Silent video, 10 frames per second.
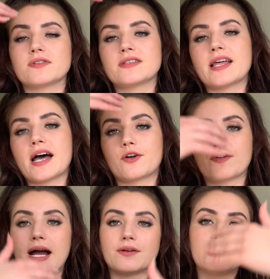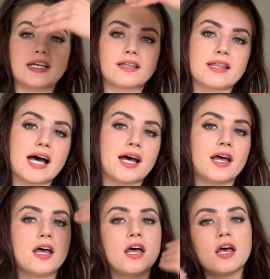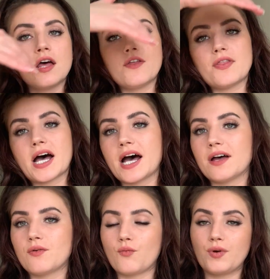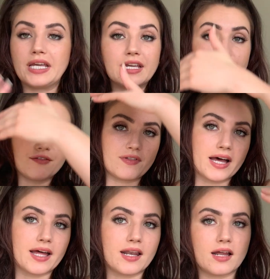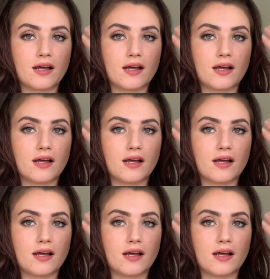that grounding, that weave, that